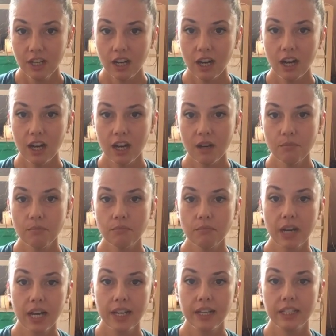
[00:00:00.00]

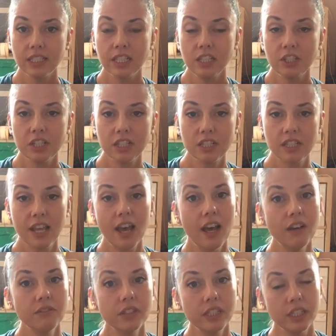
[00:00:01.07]
My teaching is
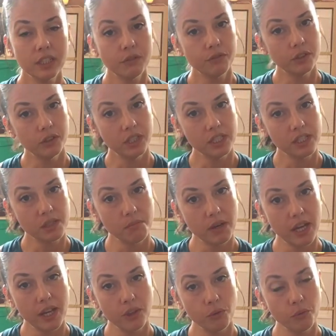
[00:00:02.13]
heavily influenced
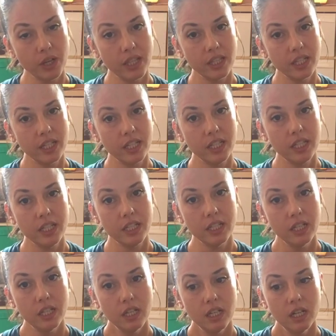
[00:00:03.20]
by the way that he,
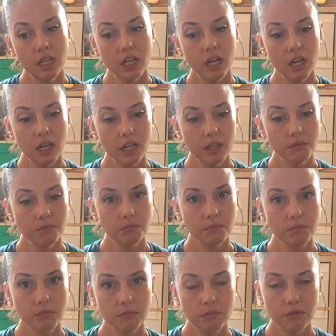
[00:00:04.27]

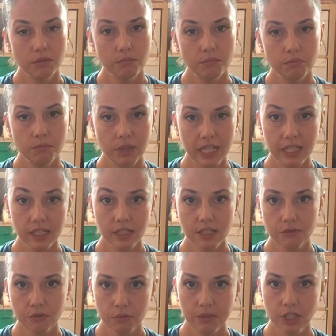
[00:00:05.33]
by his
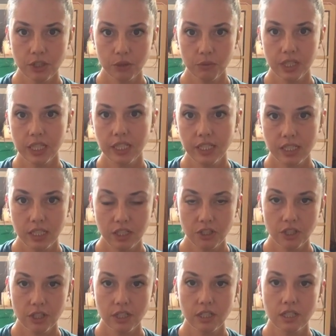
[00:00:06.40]
information, the way that he
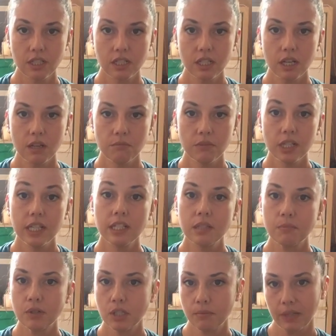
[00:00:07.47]
teaches, his
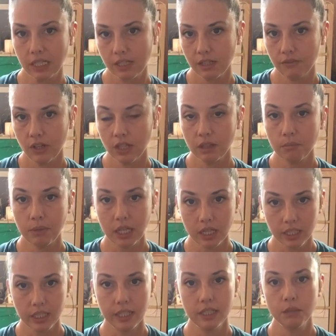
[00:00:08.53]
perspective on the
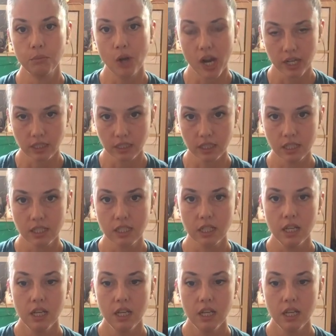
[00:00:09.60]
body and the practice.